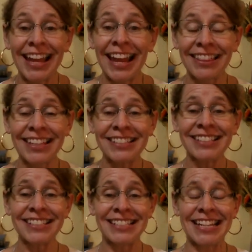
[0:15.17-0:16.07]
And this
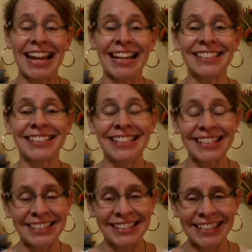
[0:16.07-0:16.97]
is day
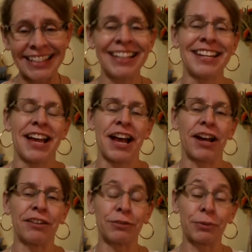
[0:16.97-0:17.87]
60
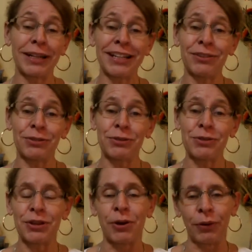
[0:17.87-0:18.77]
of reading through
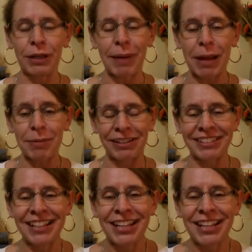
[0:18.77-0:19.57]
the Holy Bible.